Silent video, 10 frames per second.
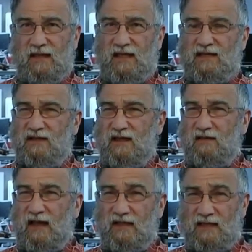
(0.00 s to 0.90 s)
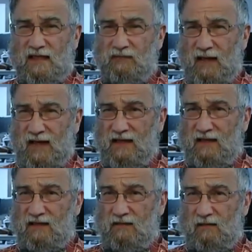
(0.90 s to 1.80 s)
He's made
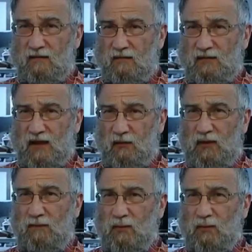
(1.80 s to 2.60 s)
it totally